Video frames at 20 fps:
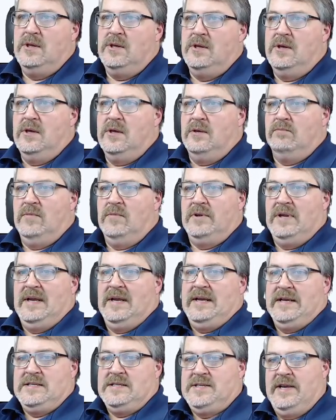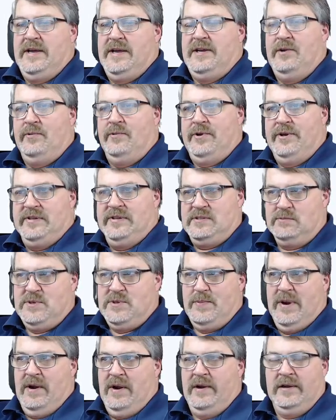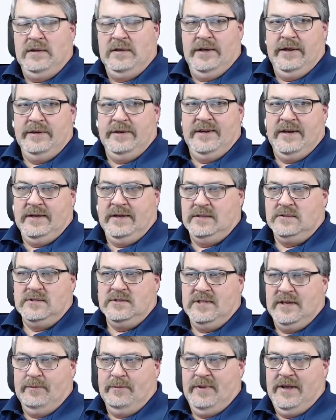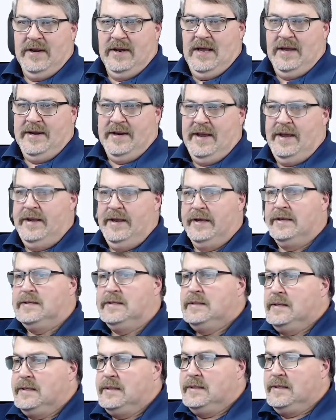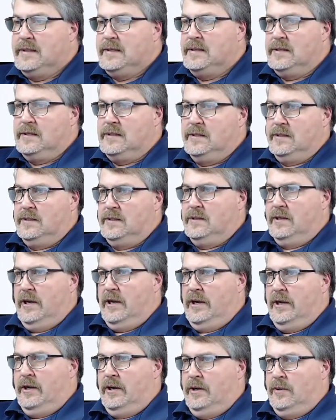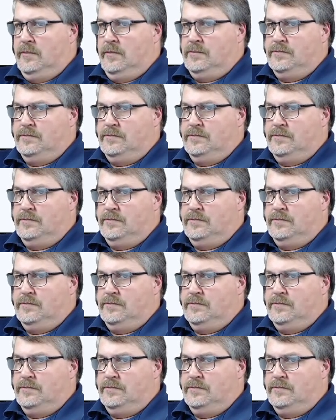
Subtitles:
But like I said, you want to use them sparingly and not let them get out of hand. So